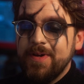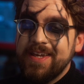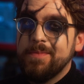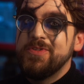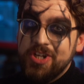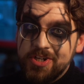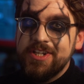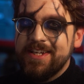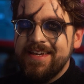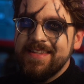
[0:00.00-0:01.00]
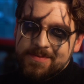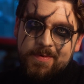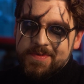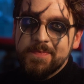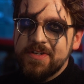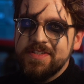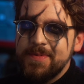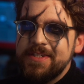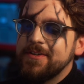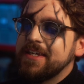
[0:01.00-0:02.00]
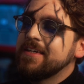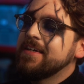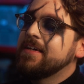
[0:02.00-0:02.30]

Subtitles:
but I am judging here, that's what I'm supposed to be doing.